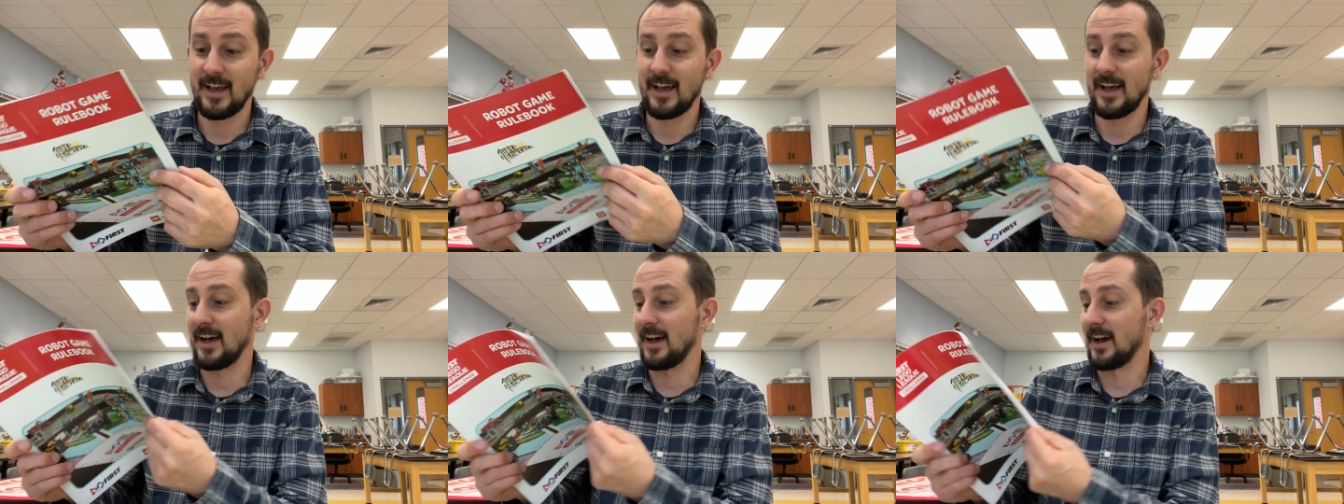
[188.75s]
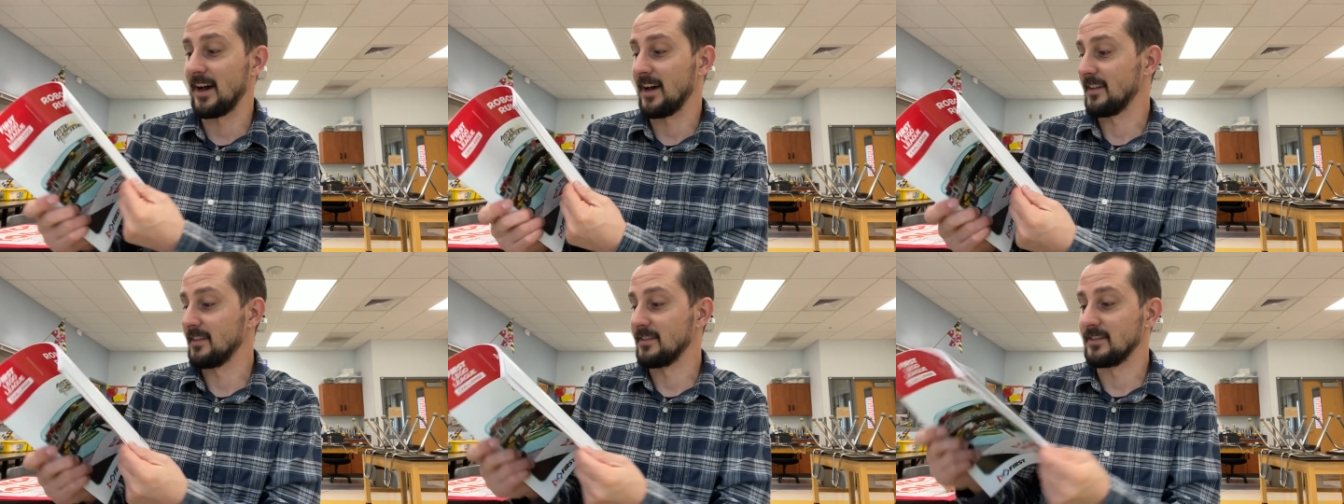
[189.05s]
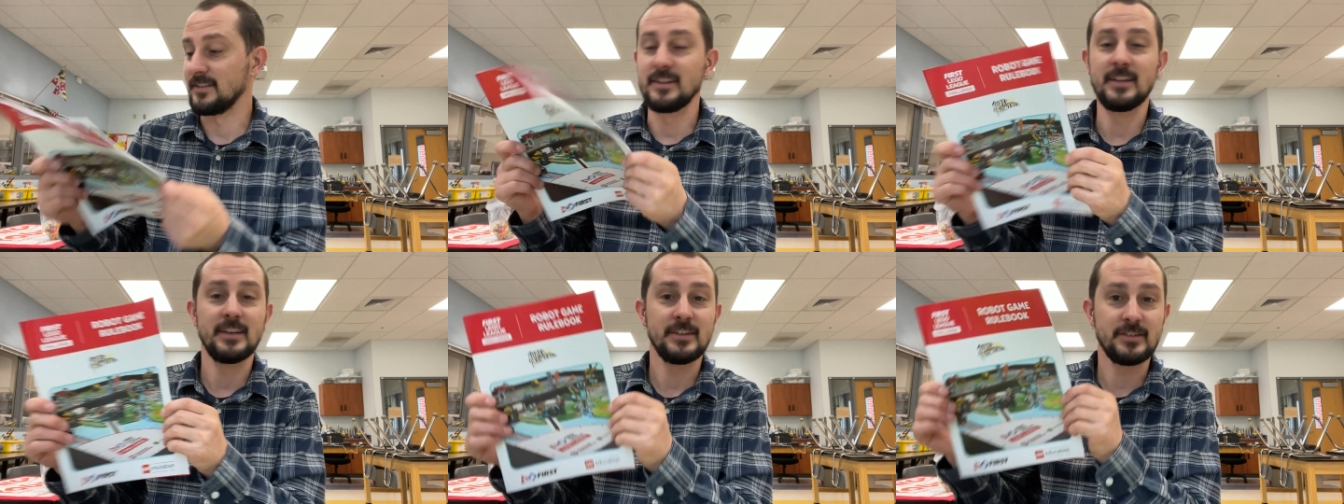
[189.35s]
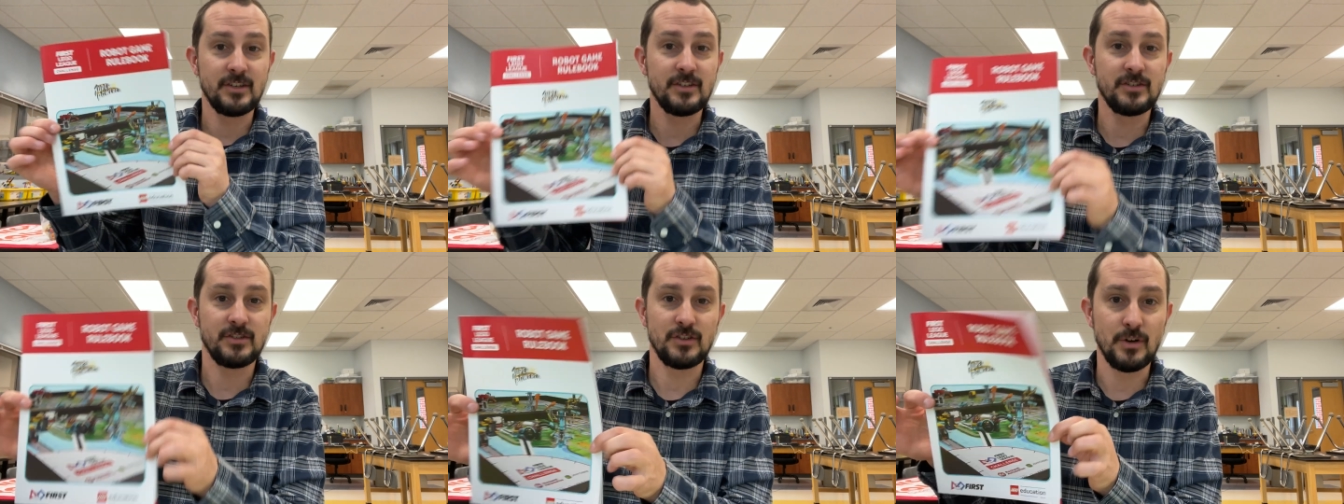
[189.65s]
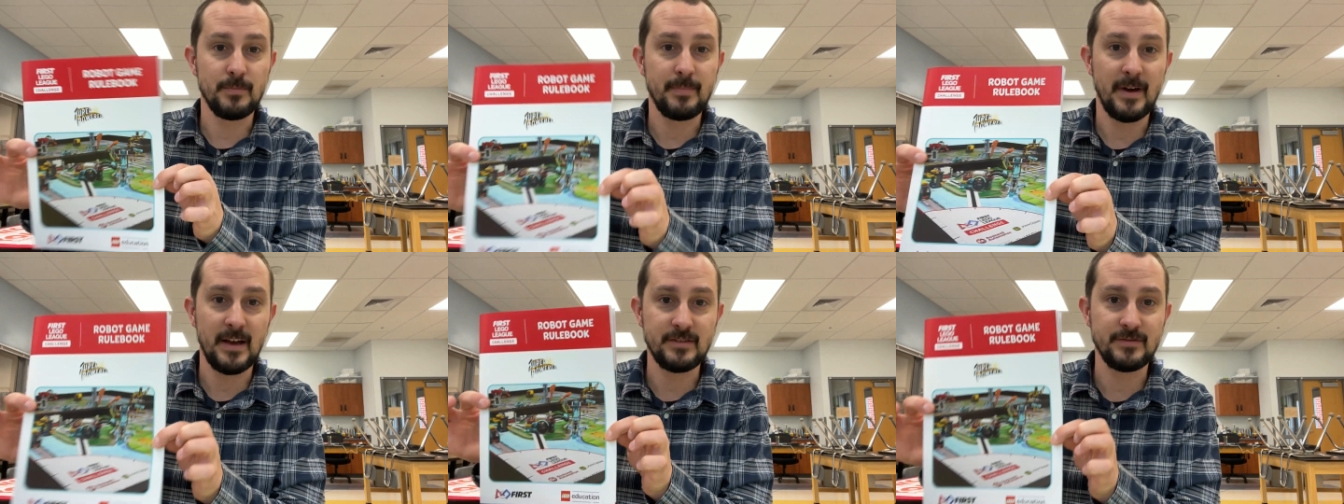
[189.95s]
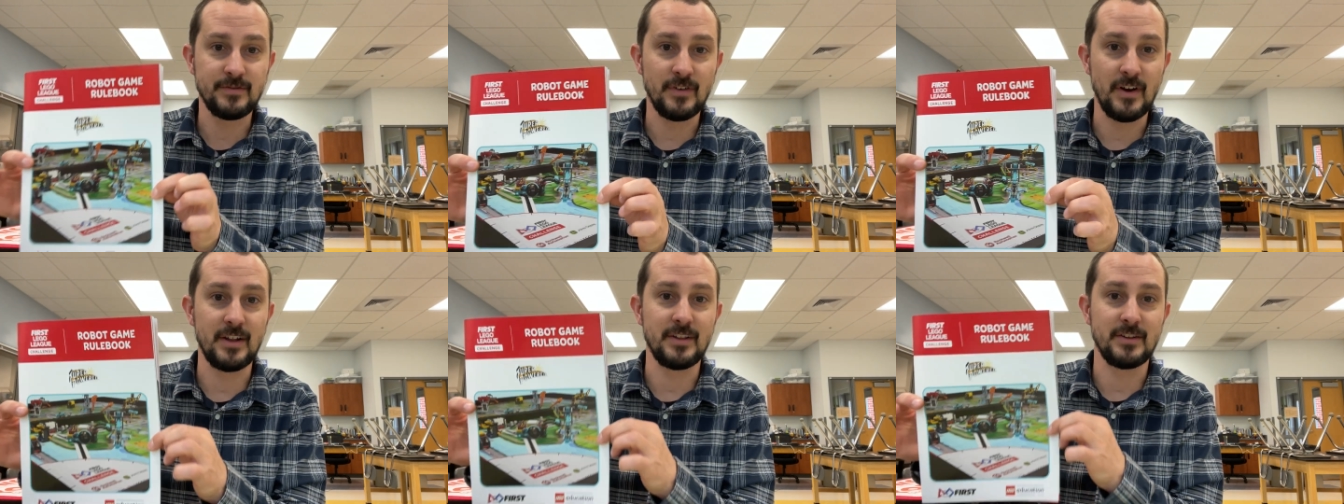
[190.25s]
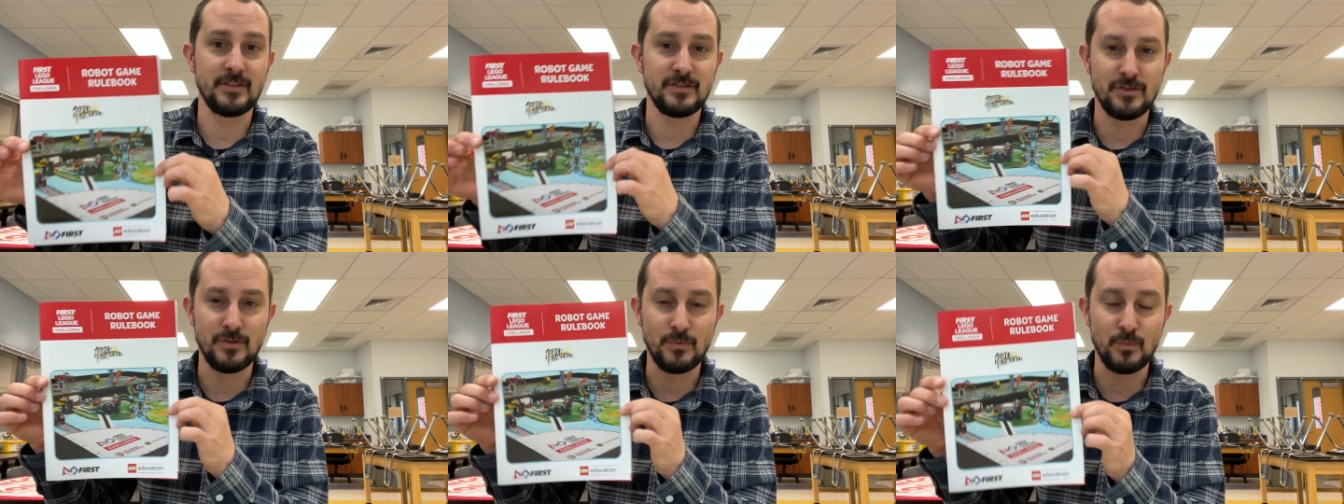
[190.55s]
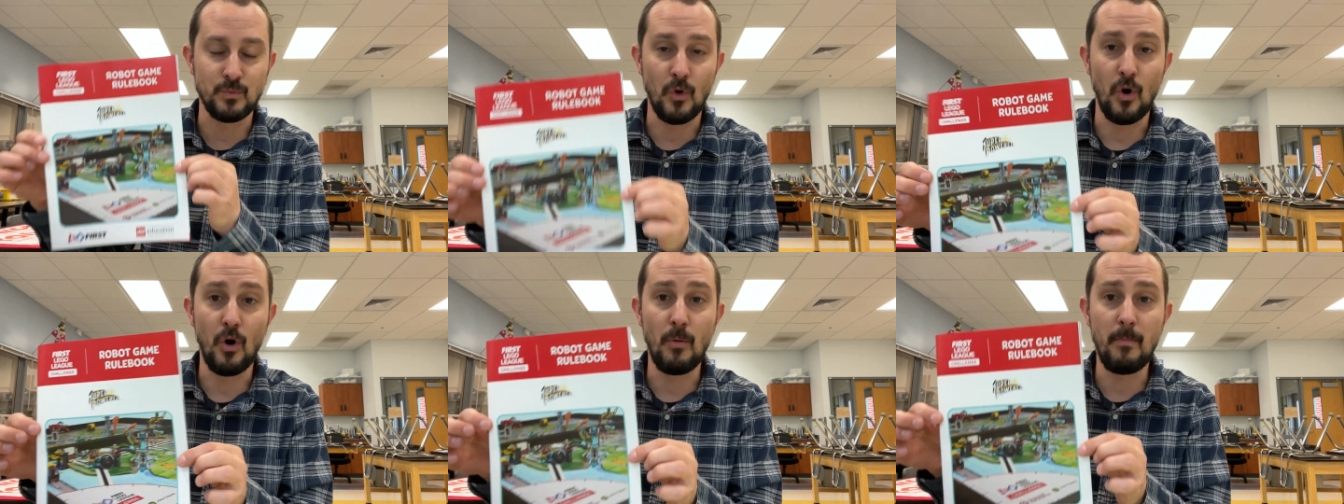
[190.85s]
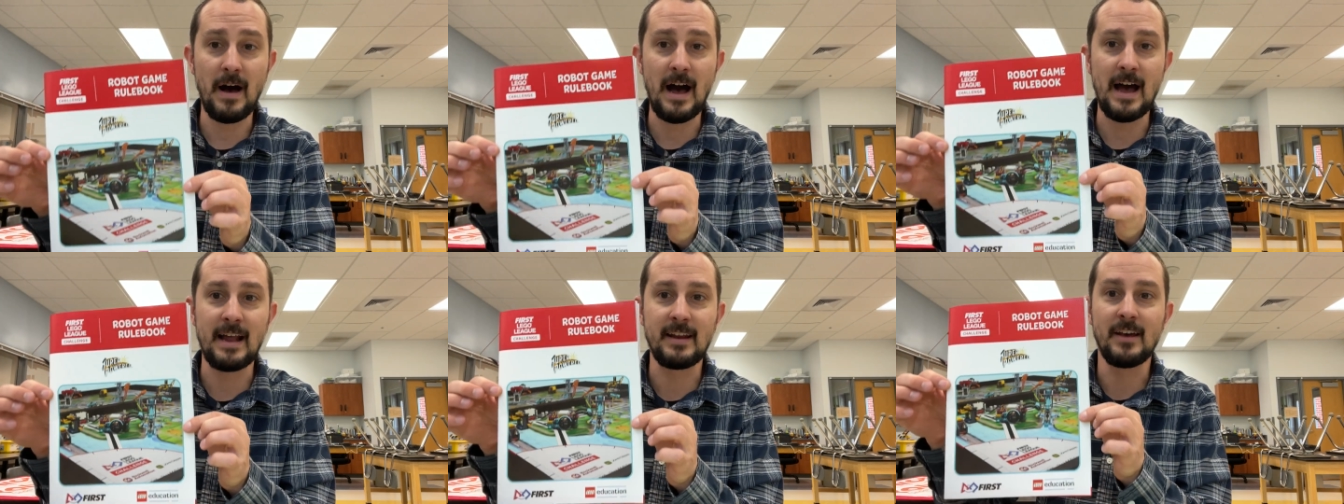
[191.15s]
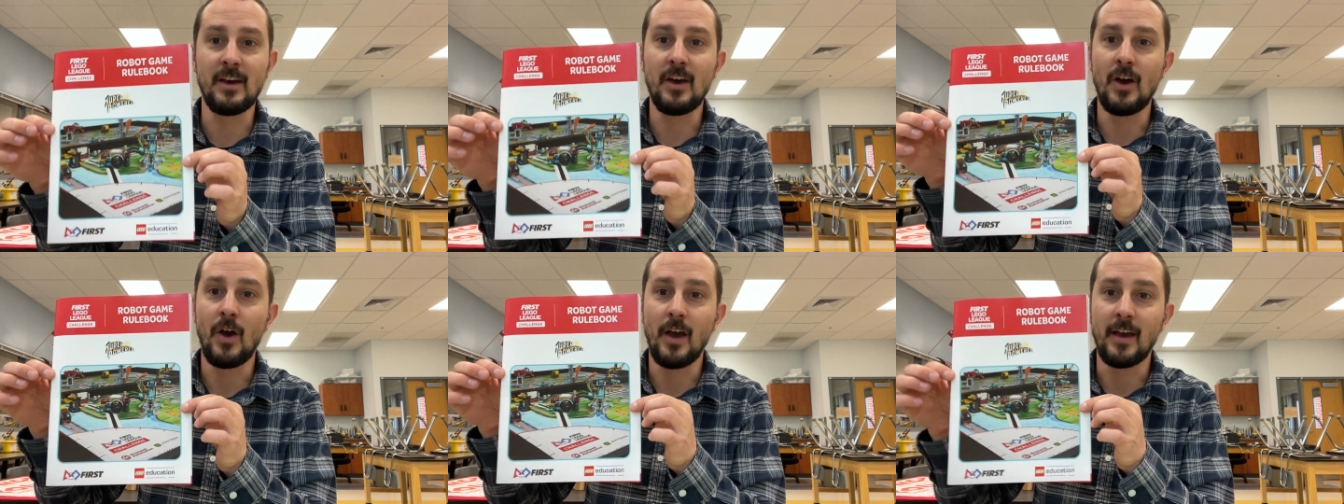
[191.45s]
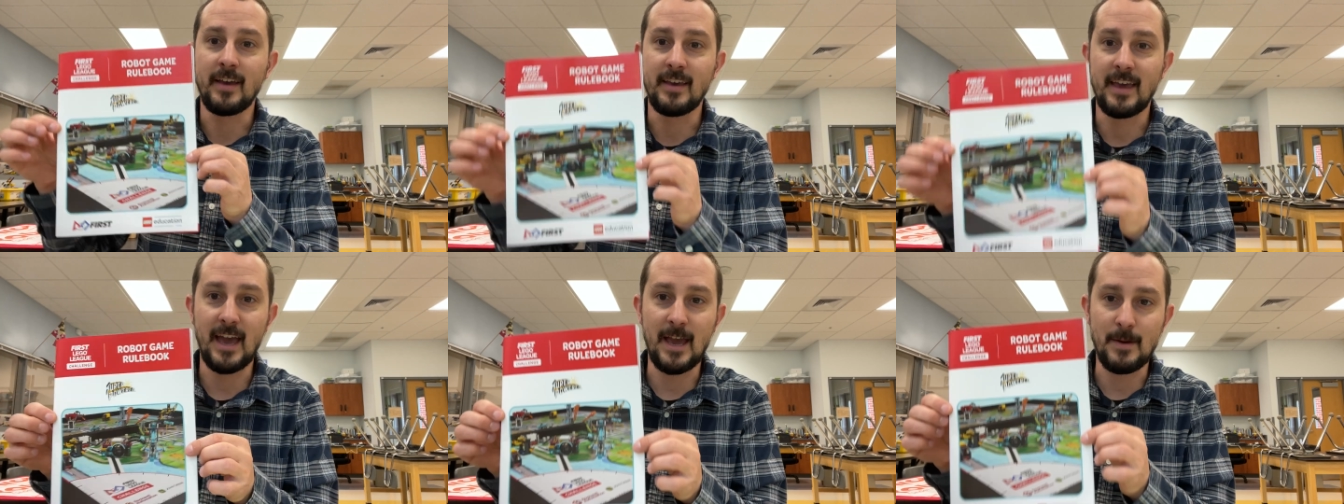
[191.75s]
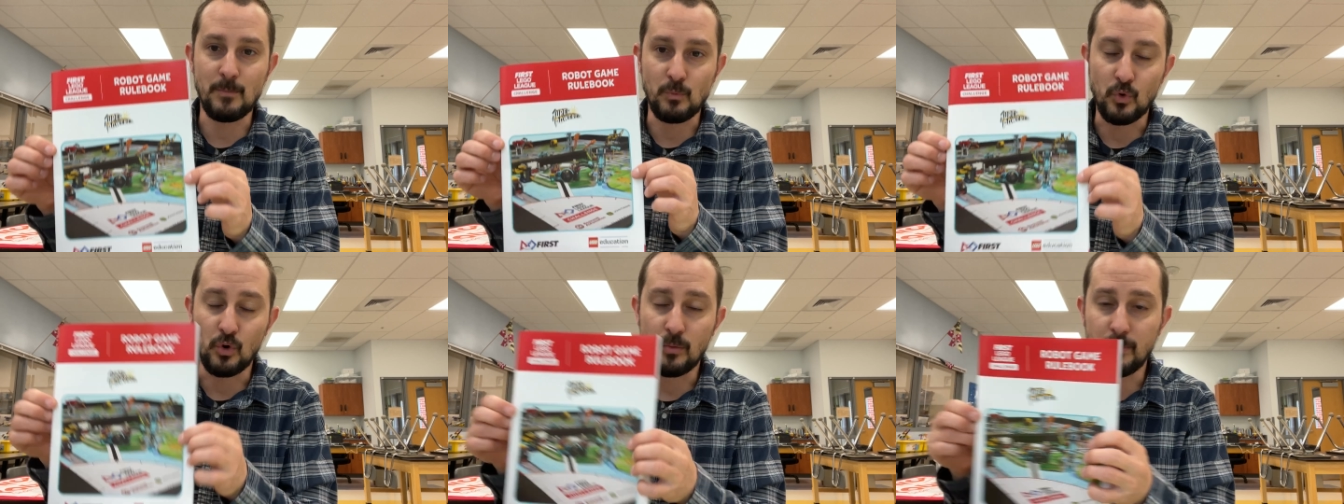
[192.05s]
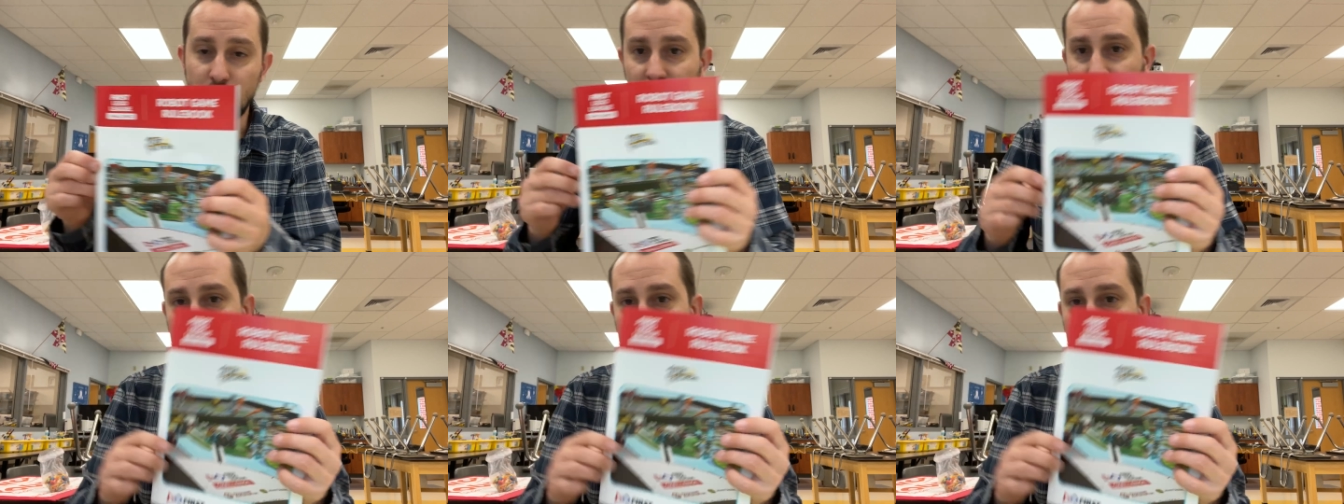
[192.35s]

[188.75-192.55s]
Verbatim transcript: Uh, this is your best friend. This is the robot game rulebook.